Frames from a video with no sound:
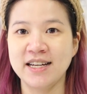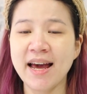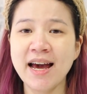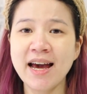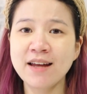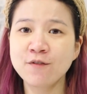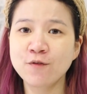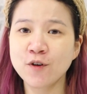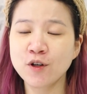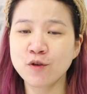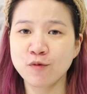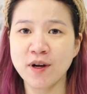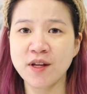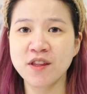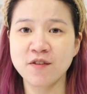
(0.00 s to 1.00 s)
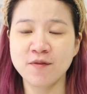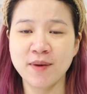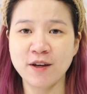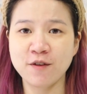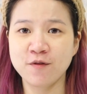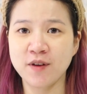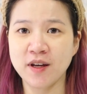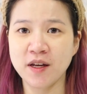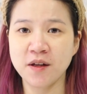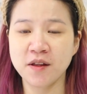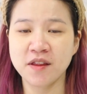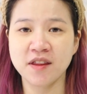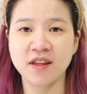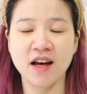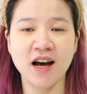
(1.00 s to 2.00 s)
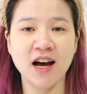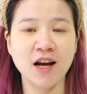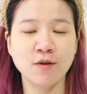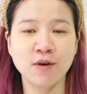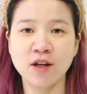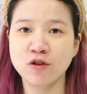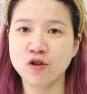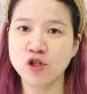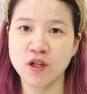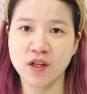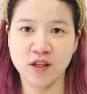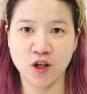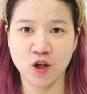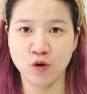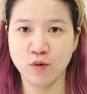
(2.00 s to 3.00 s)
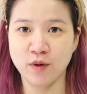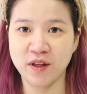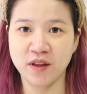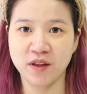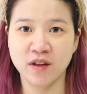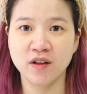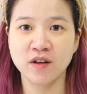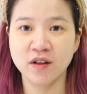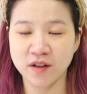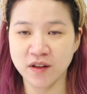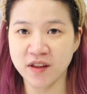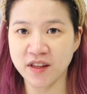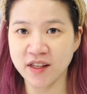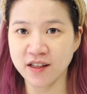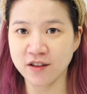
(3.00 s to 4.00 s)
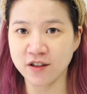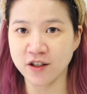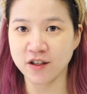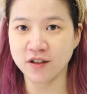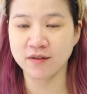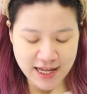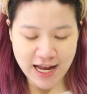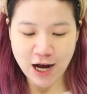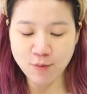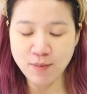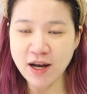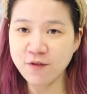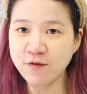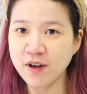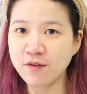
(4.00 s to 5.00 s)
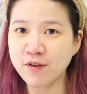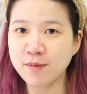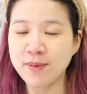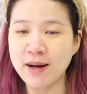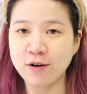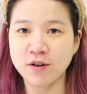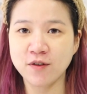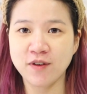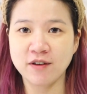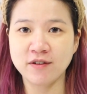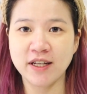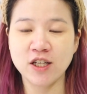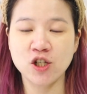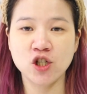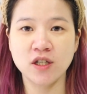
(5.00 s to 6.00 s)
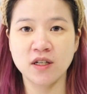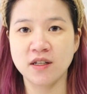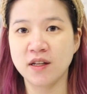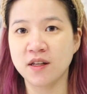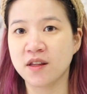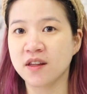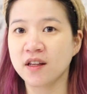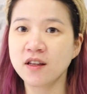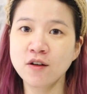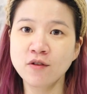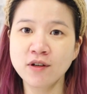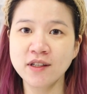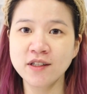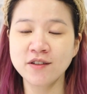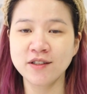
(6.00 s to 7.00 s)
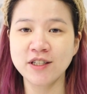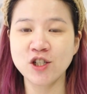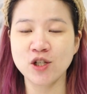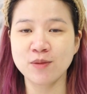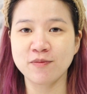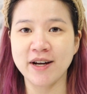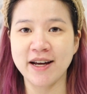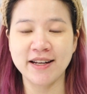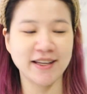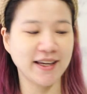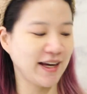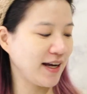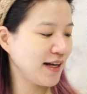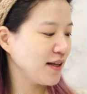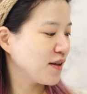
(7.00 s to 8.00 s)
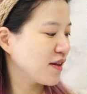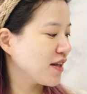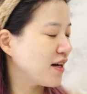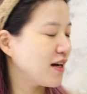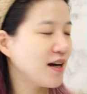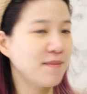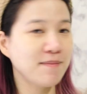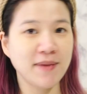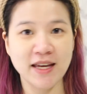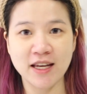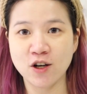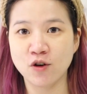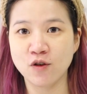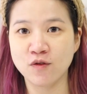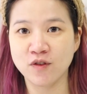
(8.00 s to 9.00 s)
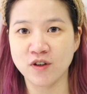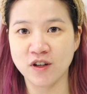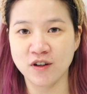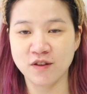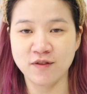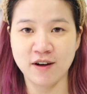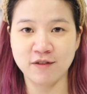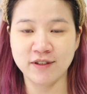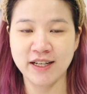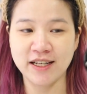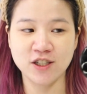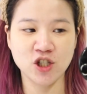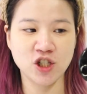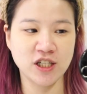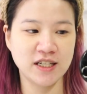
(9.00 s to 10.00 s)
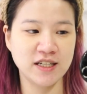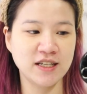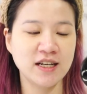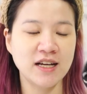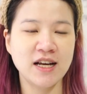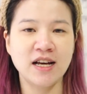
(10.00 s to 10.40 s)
and for the rest of my face, I rather just go with concealer. Now, my favorite powder foundation is a local Indonesian brand again. It's the Makeover Foundation.